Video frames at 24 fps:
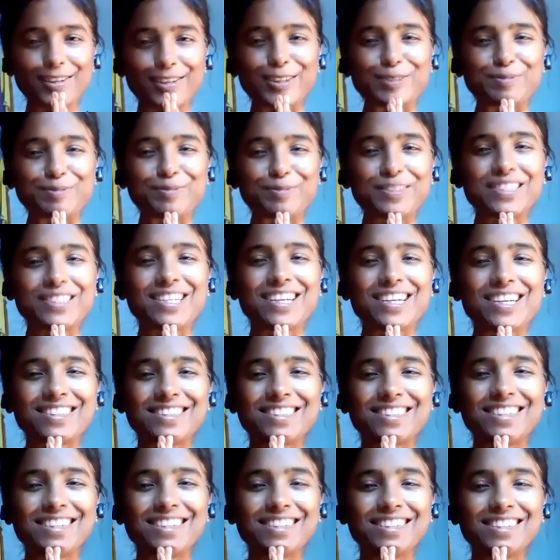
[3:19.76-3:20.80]
Om
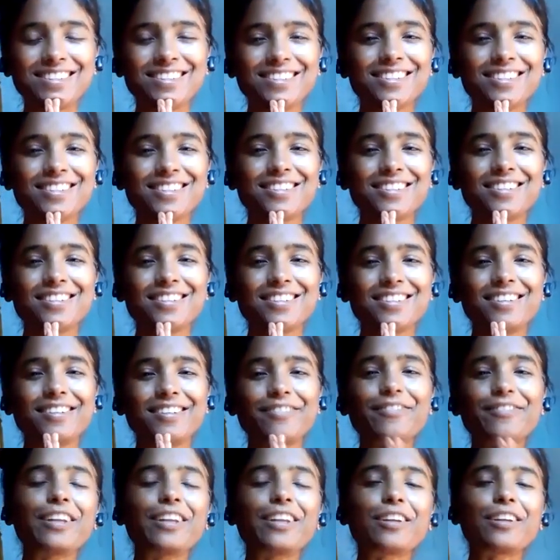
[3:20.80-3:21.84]
Shanti.
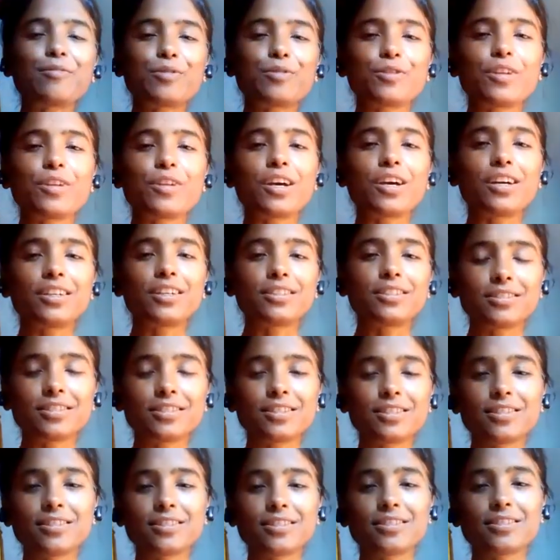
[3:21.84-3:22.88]
Welcome to the
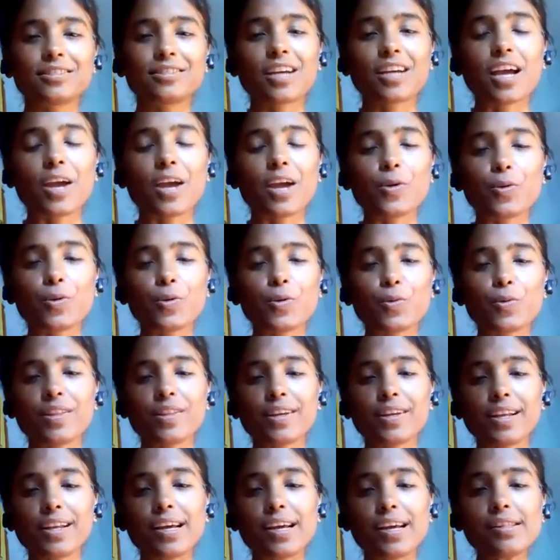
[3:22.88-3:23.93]

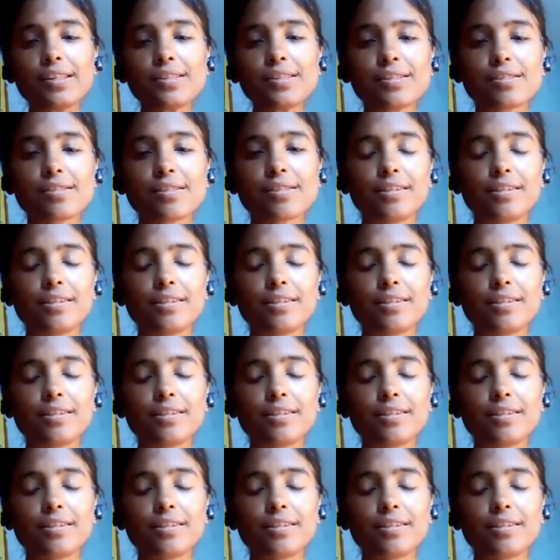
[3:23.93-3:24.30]
Ayurveda class.